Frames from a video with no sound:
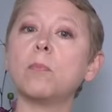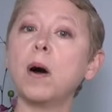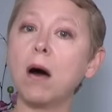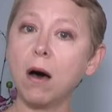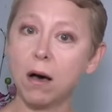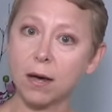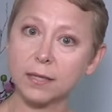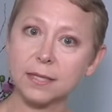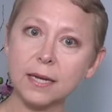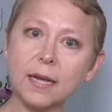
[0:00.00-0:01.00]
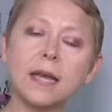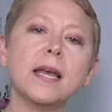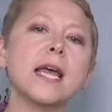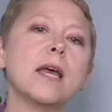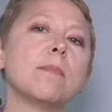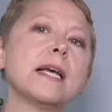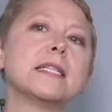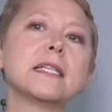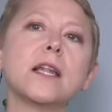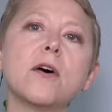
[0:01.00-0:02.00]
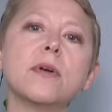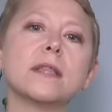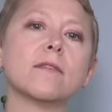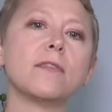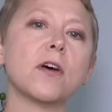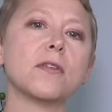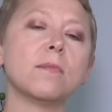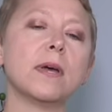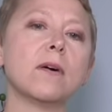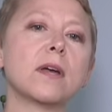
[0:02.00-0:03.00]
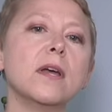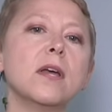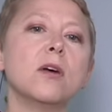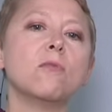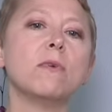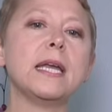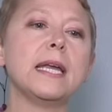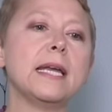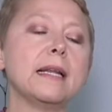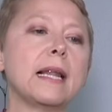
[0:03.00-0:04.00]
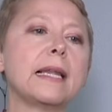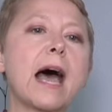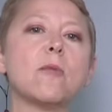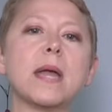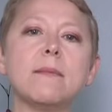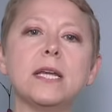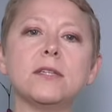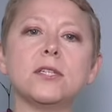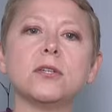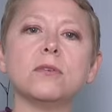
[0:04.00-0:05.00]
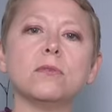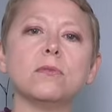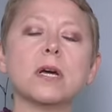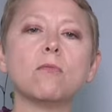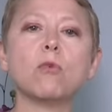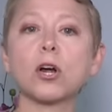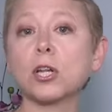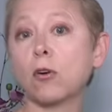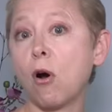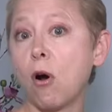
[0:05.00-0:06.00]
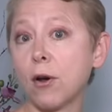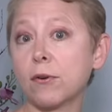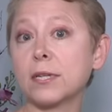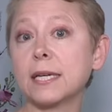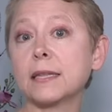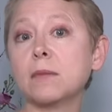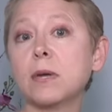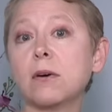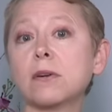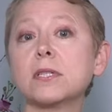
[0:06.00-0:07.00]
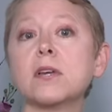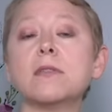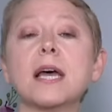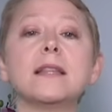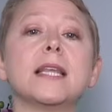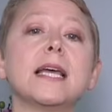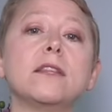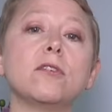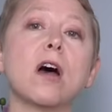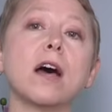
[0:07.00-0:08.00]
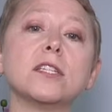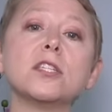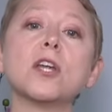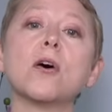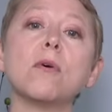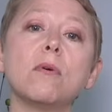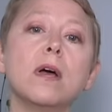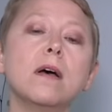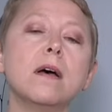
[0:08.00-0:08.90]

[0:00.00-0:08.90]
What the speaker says: pause. And by slowing the flow of the milk, we allow baby to work a little harder to get the milk so that then they're not so